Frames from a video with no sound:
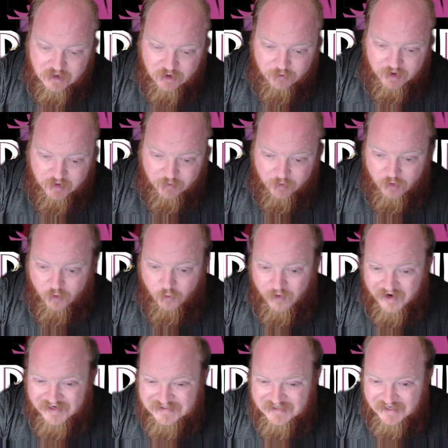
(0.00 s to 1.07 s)
reroll
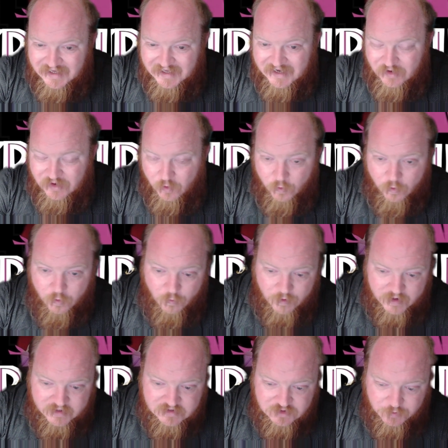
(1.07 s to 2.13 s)
1 to hit or
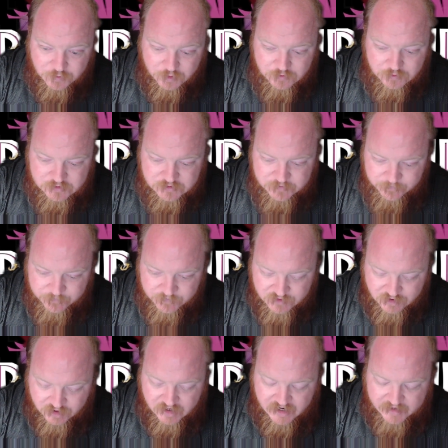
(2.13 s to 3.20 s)
1 to wound.
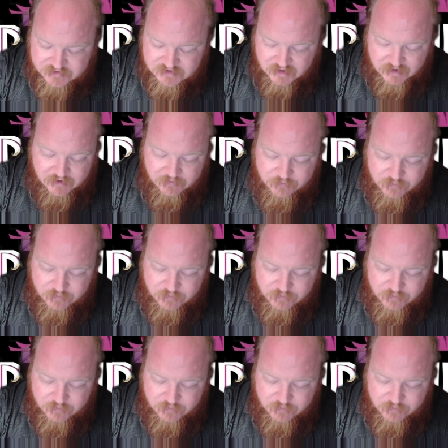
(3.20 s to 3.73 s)
Or I'm sorry,